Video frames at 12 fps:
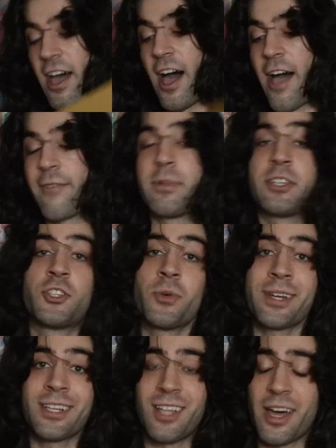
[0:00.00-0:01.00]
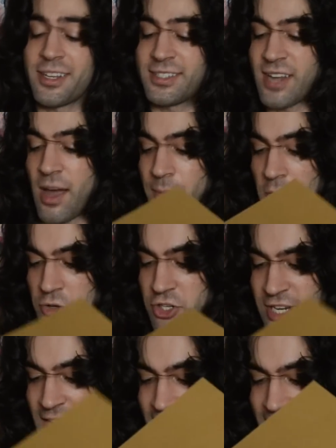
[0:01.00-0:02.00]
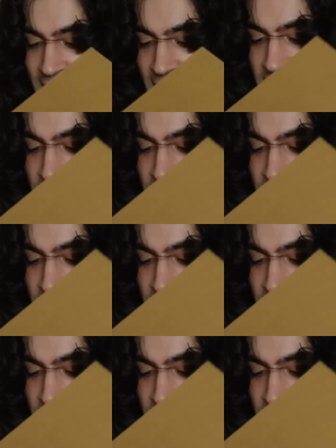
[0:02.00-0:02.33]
I've been doing a lot of stop motion, and I kind of